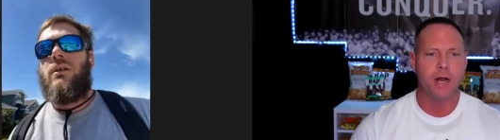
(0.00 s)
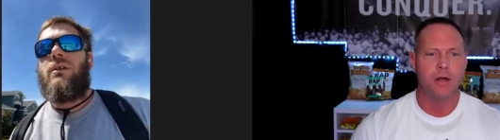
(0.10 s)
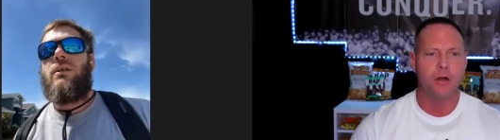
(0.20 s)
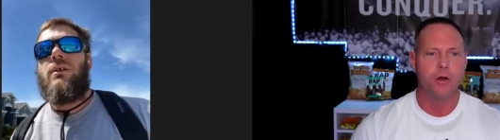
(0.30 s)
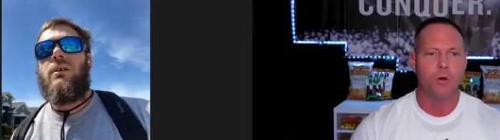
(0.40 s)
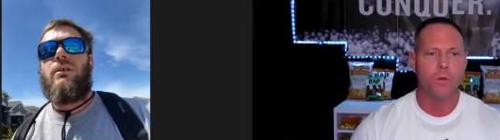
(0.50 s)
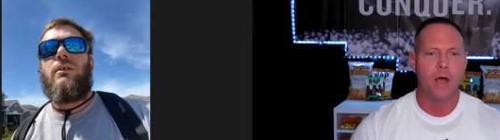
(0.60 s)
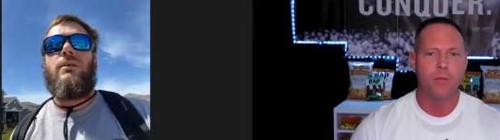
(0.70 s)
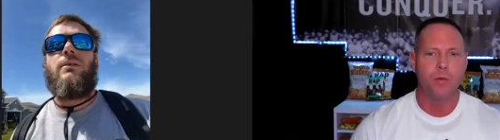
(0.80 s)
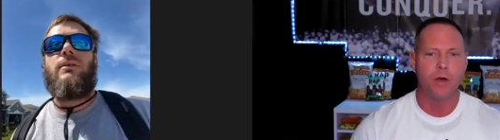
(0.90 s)
Speaker 1: know you're a
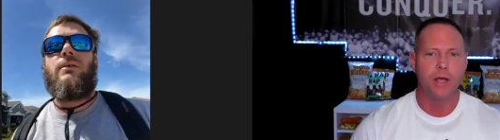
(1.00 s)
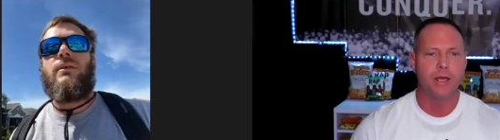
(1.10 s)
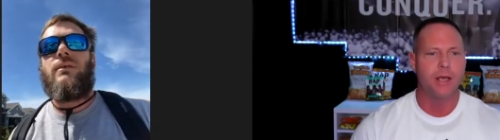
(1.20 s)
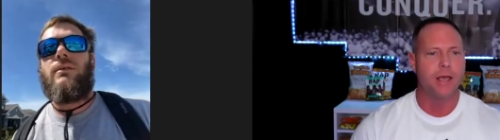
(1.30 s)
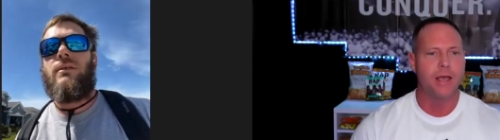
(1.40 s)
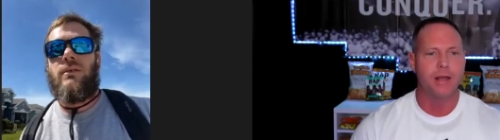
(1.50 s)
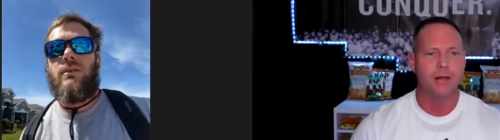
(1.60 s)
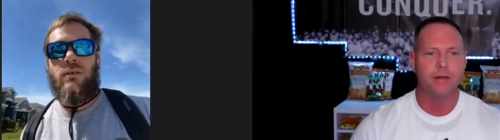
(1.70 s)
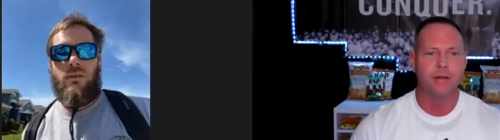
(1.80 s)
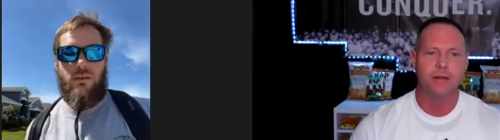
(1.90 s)
white boy,
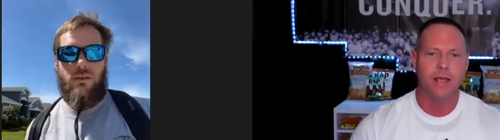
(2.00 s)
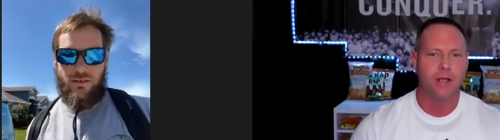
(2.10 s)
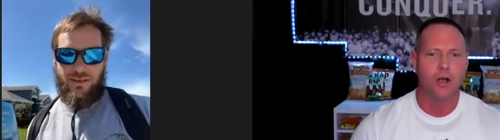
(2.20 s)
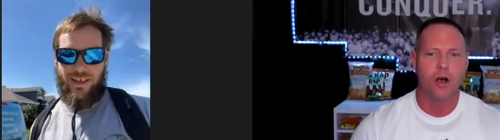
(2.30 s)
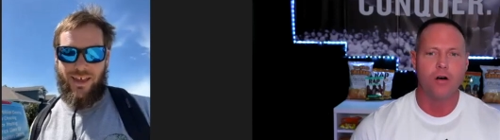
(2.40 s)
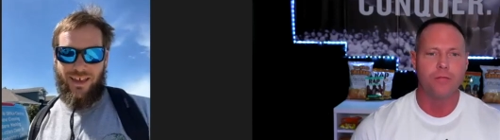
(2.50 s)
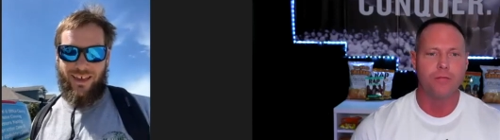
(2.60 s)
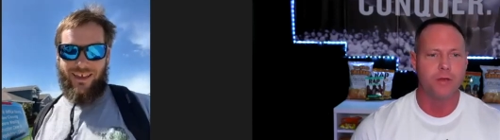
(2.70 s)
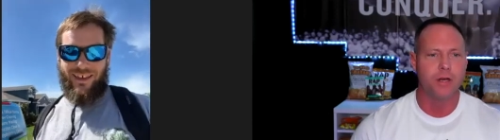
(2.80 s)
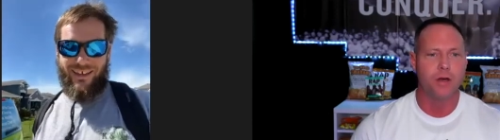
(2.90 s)
and and Gulf,
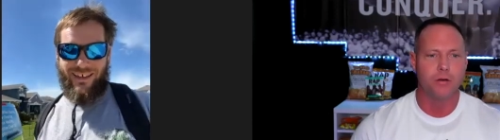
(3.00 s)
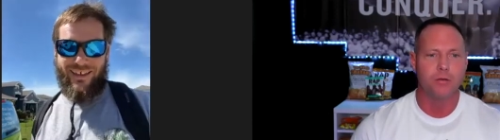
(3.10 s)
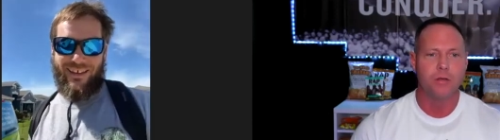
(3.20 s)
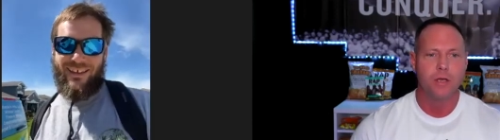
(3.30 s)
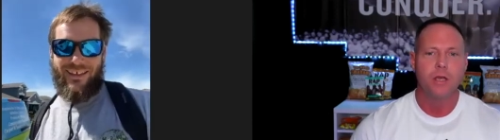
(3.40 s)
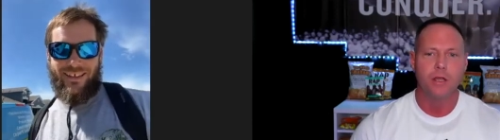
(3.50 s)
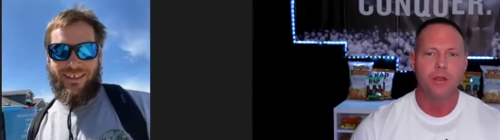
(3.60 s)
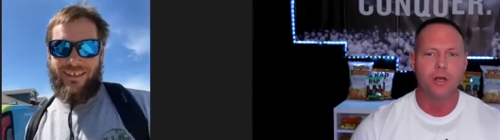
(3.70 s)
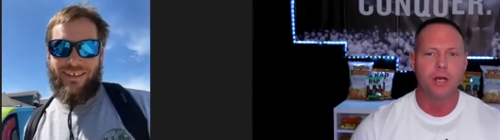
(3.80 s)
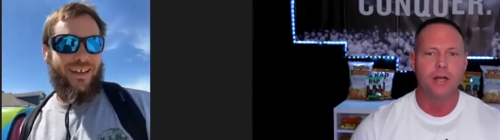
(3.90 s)
you know,
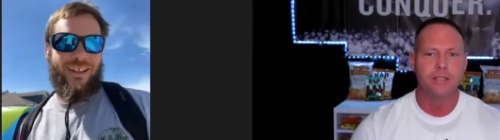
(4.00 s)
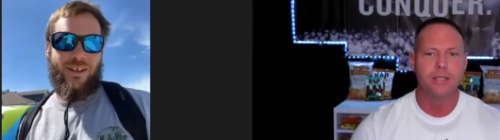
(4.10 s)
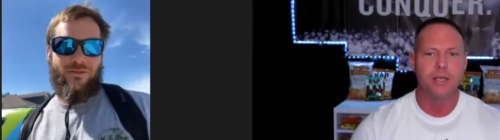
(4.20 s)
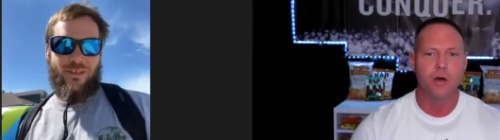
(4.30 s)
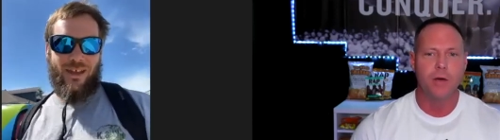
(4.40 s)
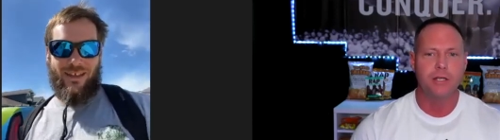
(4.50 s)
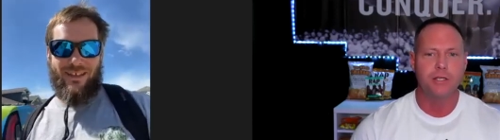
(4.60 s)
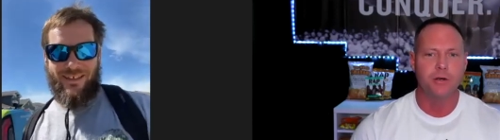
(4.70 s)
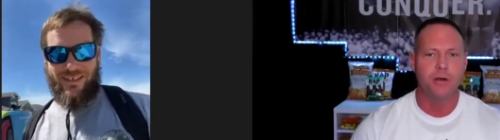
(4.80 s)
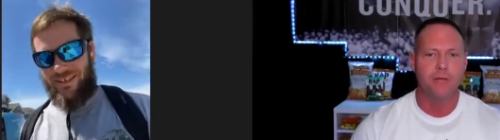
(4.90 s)
they're gonna toh
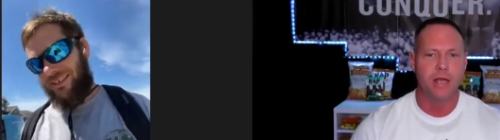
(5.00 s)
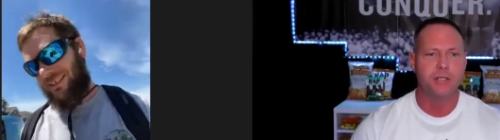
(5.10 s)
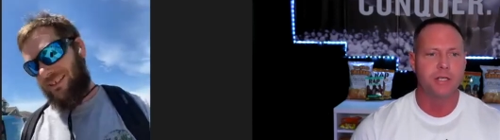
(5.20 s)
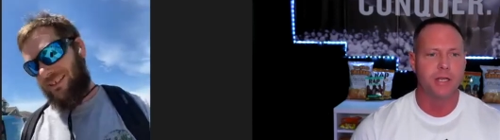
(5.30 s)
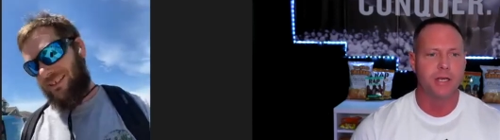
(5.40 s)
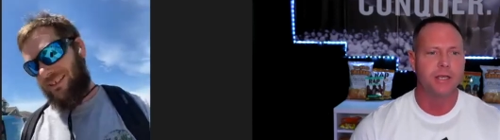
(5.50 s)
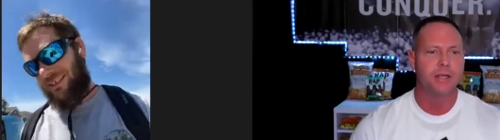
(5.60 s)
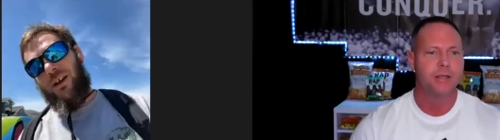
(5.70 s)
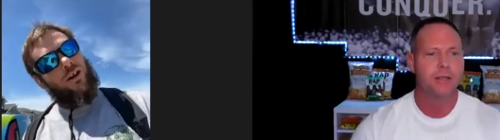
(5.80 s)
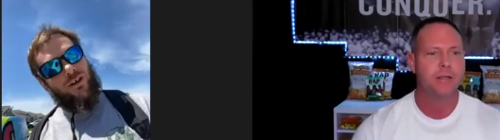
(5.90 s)
you eventually.
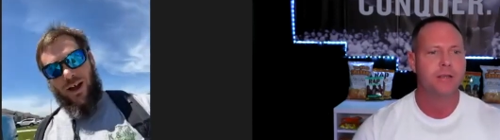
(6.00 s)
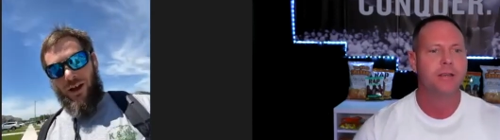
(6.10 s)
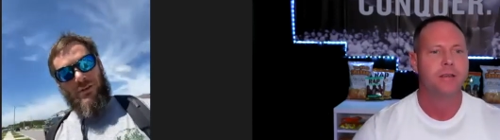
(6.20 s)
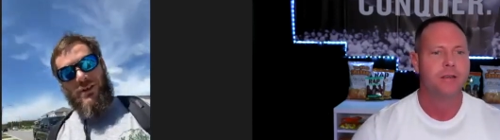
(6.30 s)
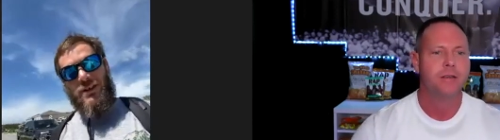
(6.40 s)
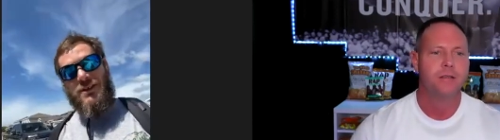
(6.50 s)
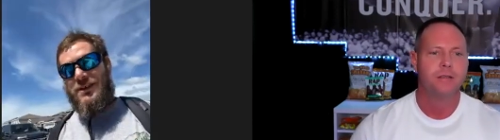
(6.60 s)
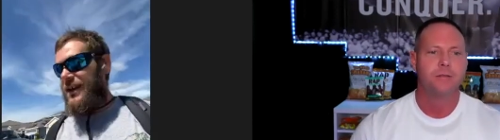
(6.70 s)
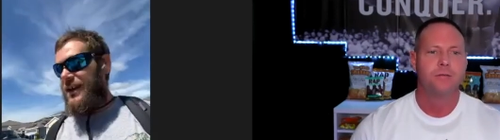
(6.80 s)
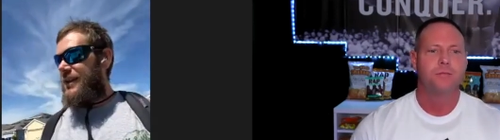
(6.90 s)
Speaker 2: Oh, I was gonna
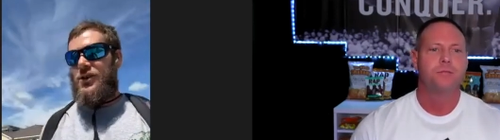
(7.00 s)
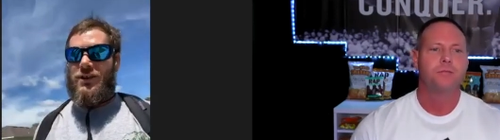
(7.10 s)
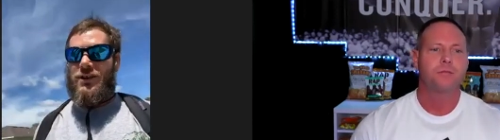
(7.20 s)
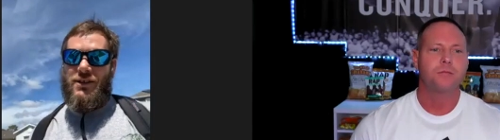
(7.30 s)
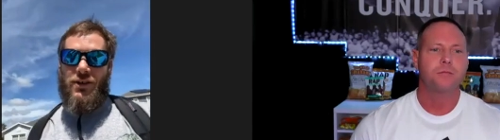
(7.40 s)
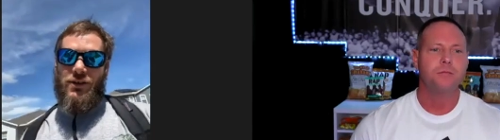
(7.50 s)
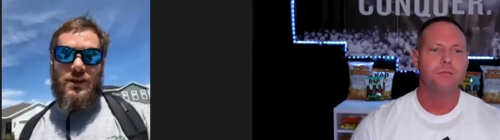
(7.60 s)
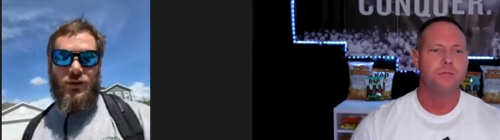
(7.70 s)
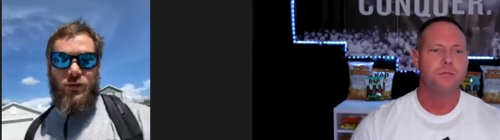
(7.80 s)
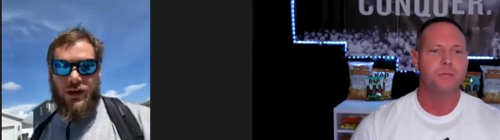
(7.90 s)
say you already know
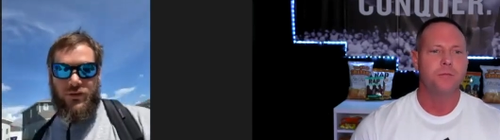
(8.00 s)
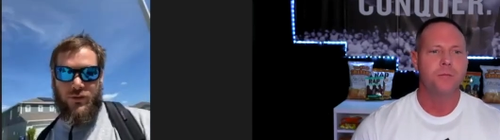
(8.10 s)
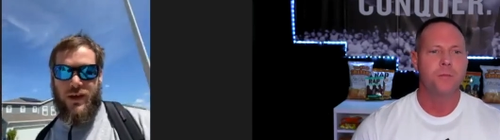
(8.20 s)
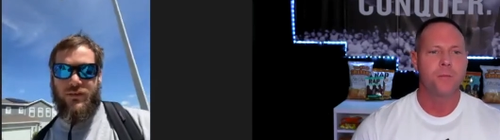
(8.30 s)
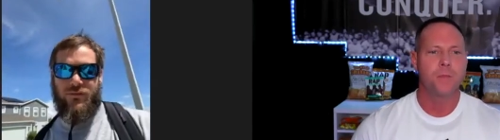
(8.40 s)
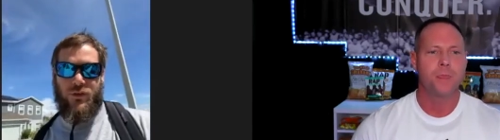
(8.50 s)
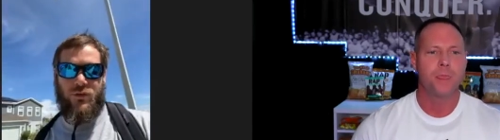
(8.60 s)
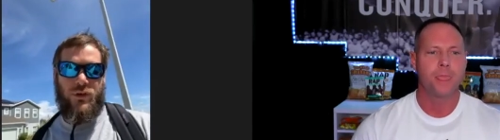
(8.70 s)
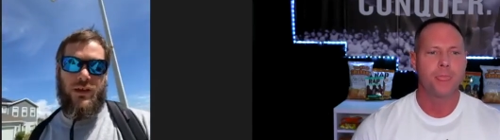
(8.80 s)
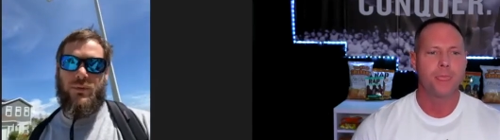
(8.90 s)
TOH for about the first
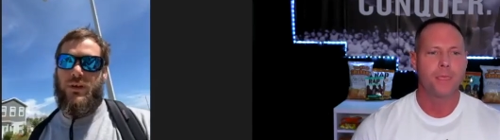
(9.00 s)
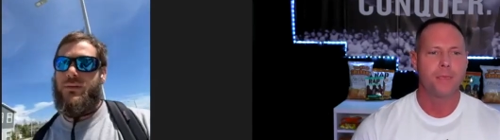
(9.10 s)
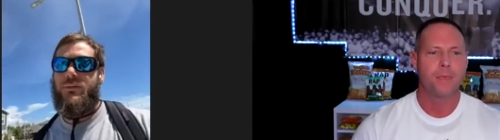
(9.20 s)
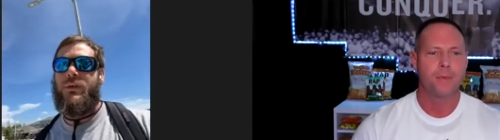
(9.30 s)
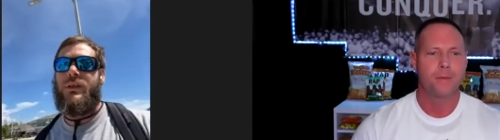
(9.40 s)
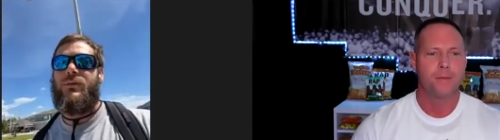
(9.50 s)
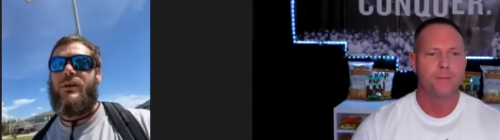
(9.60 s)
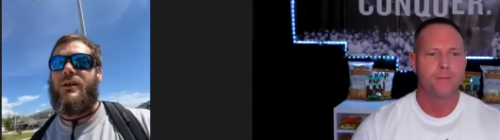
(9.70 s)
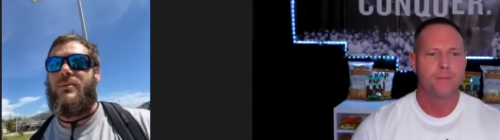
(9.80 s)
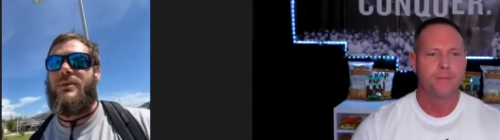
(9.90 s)
week, but really what
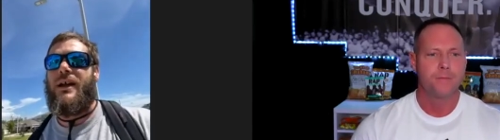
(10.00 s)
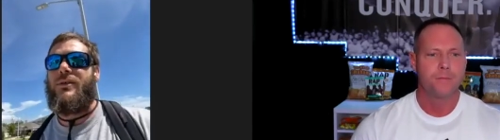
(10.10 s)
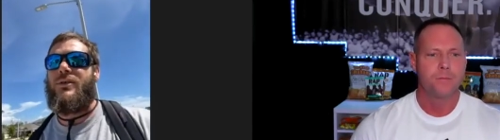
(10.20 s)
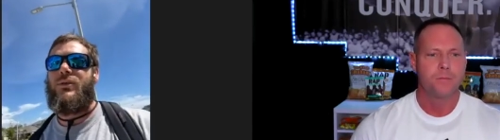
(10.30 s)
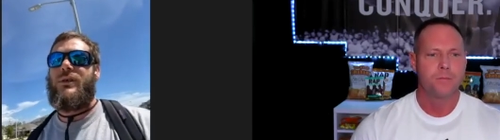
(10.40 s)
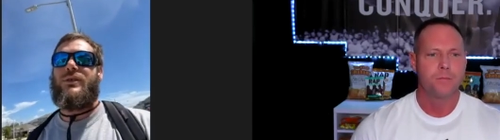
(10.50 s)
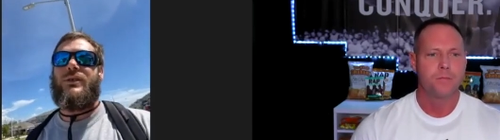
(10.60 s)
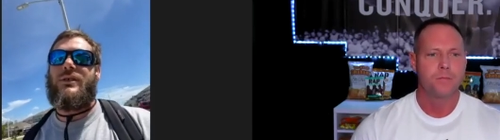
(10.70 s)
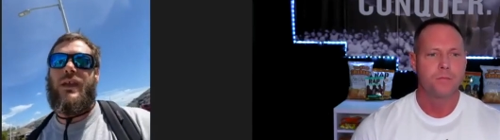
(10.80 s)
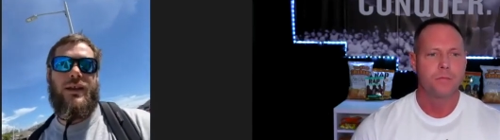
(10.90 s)
it comes down to is
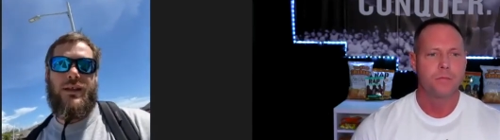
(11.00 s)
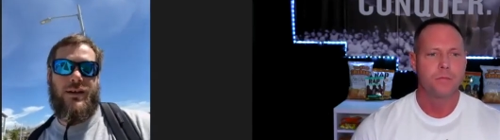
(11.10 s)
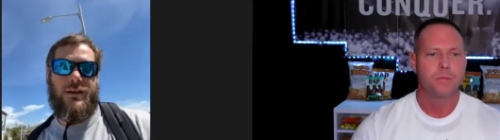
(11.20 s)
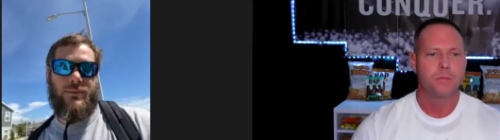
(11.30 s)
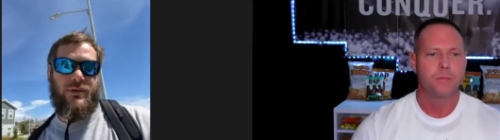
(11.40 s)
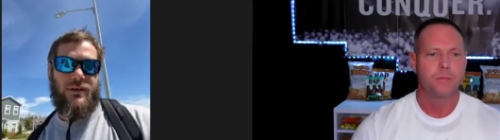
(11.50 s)
just standing up.